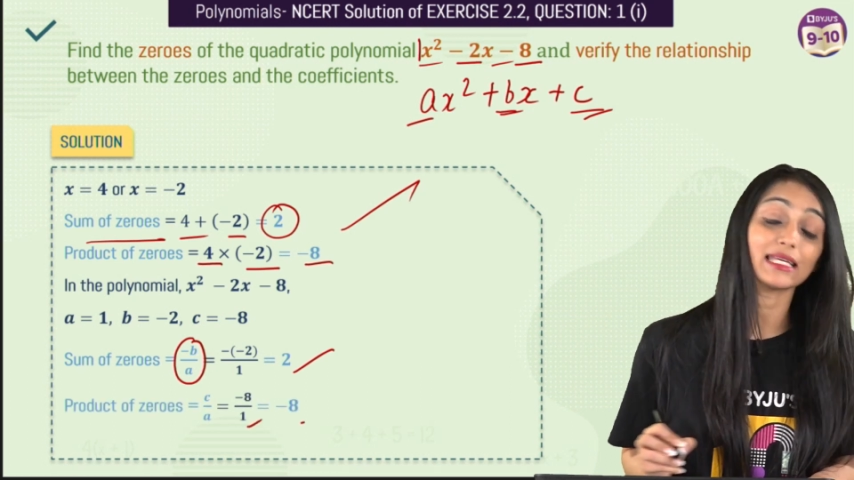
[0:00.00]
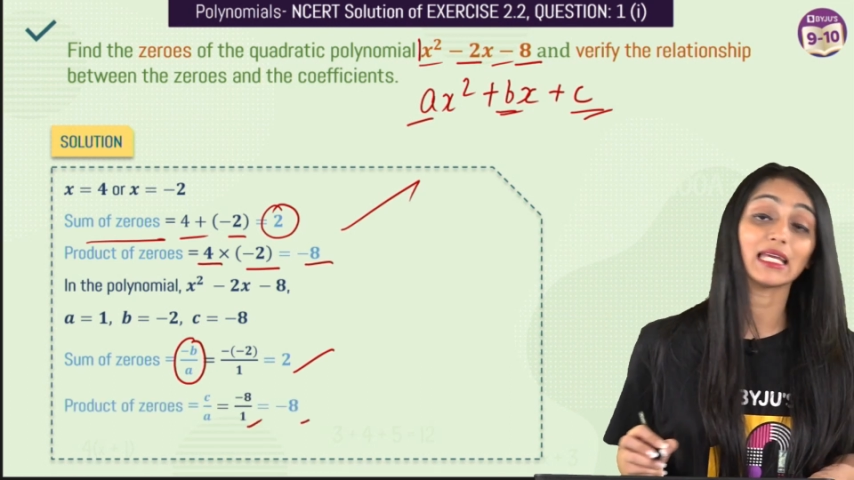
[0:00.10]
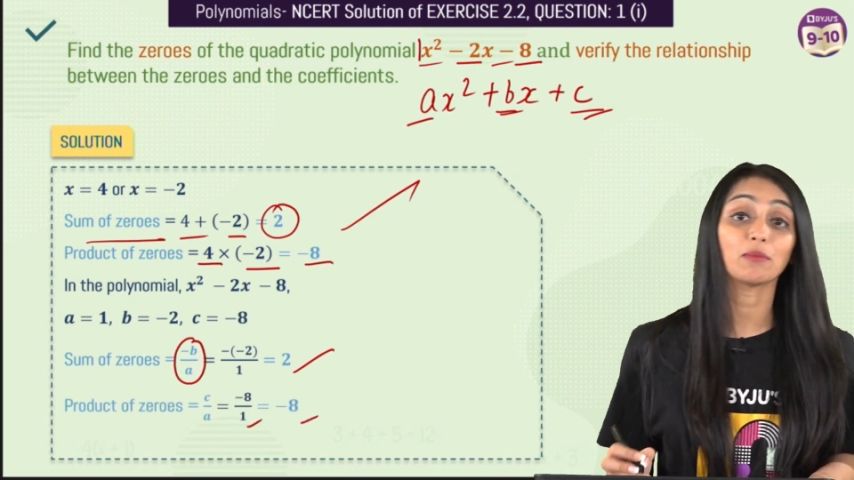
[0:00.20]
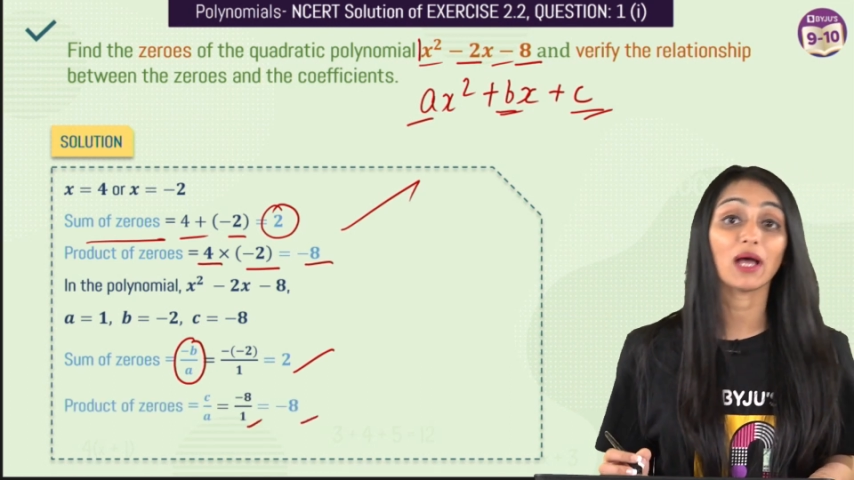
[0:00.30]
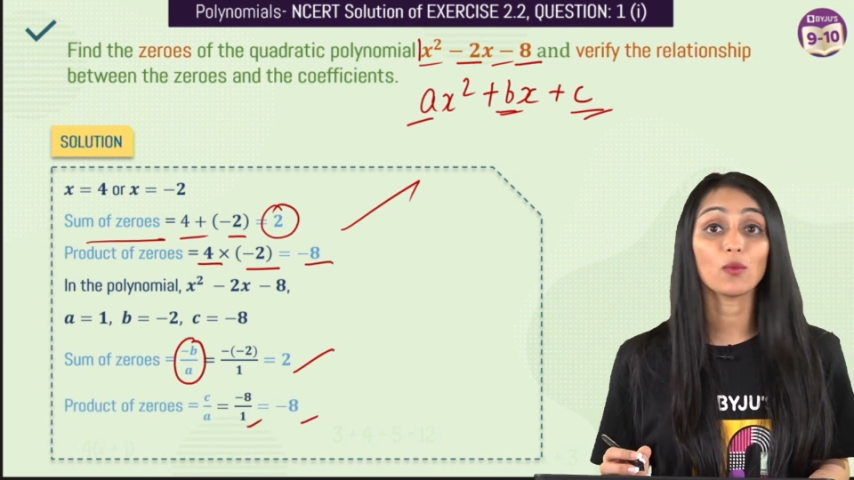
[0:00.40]

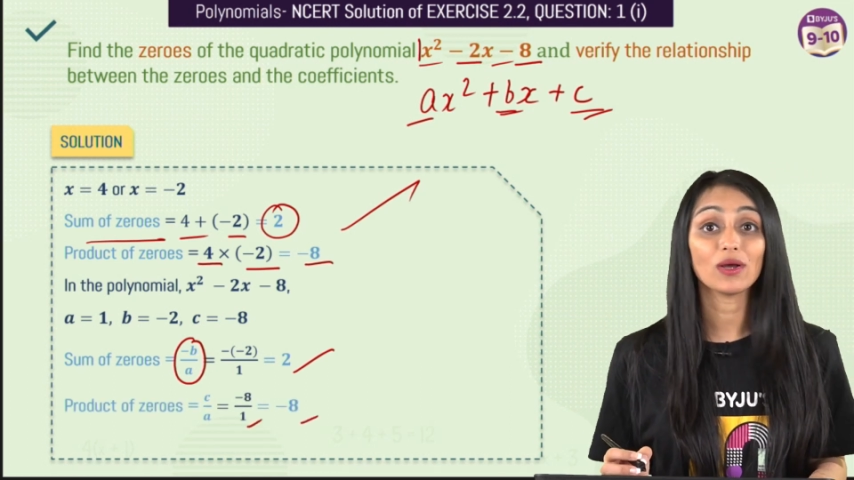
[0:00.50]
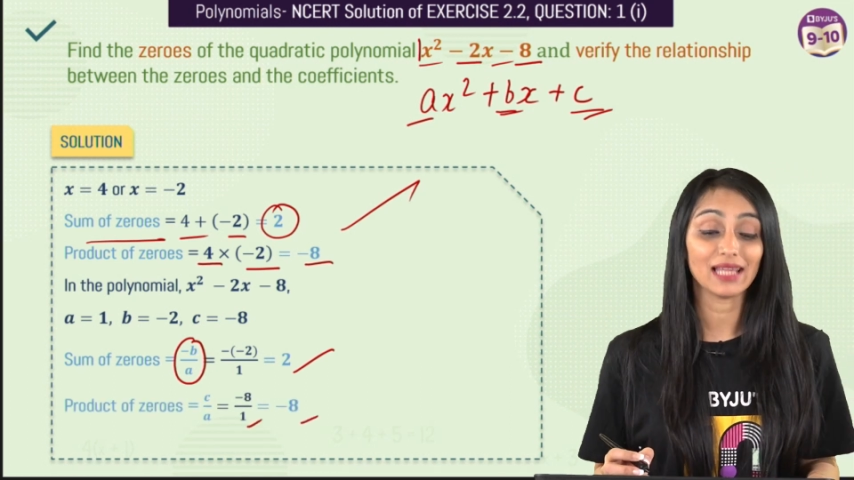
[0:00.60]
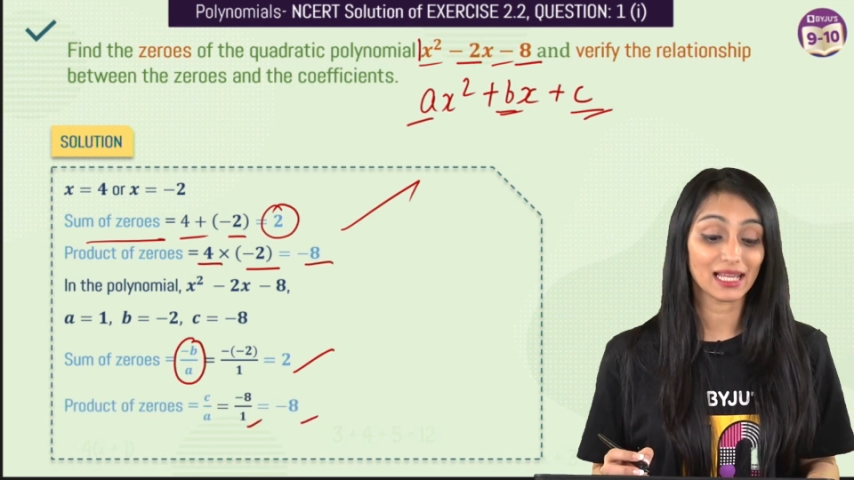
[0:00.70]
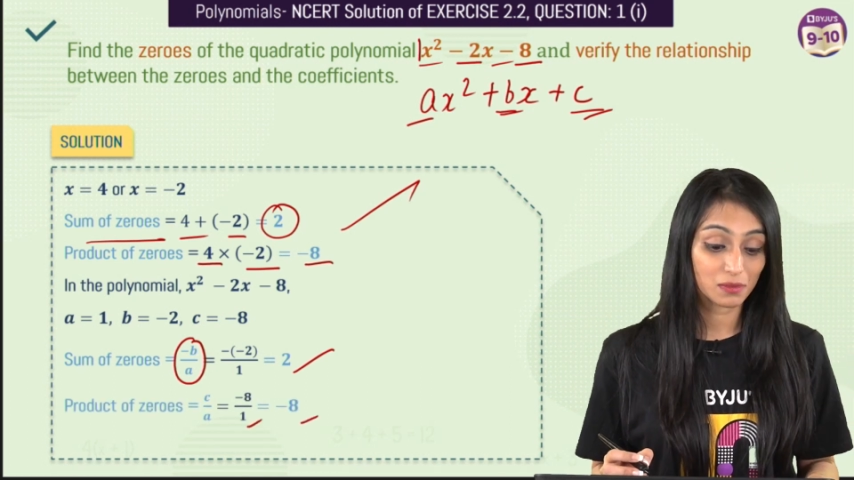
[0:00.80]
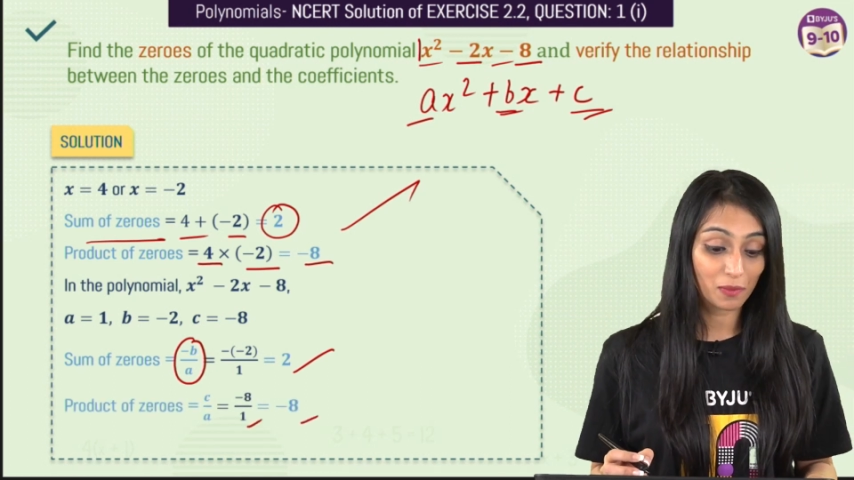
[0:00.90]
8 by 1,
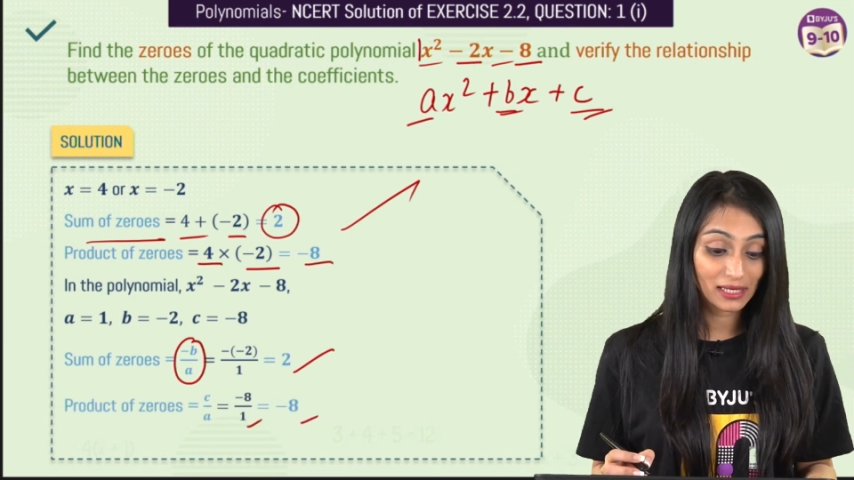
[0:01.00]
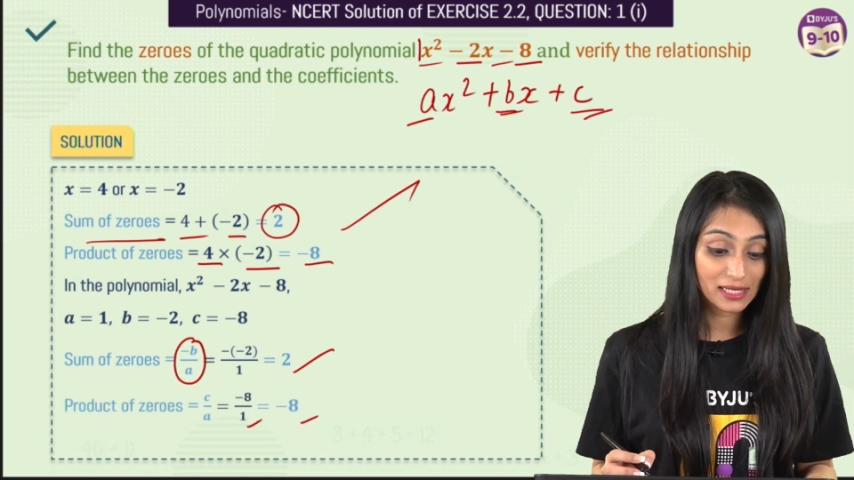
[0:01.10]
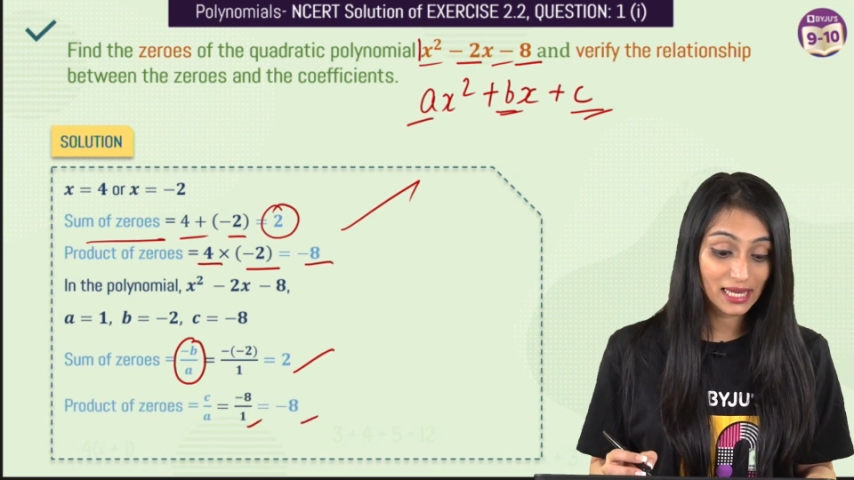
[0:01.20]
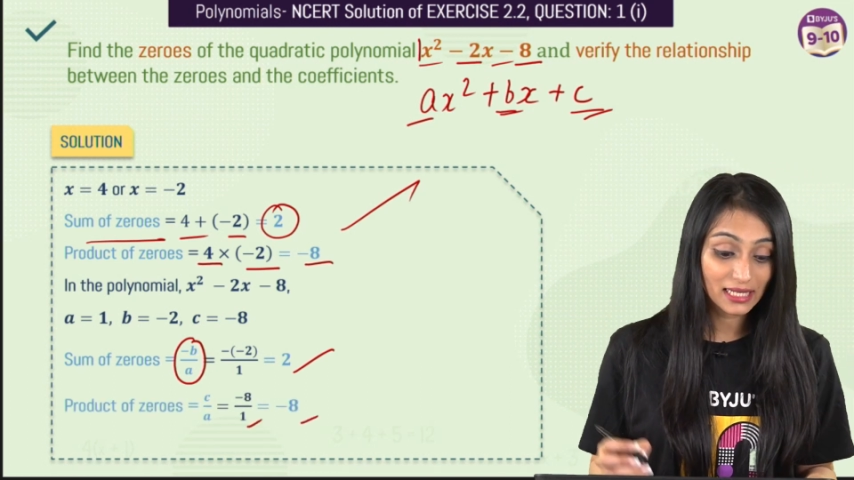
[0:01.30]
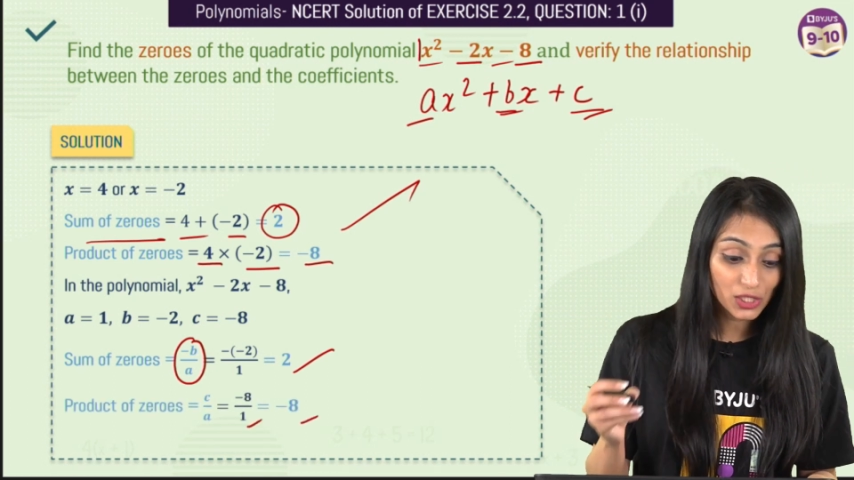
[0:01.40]
that's minus 8.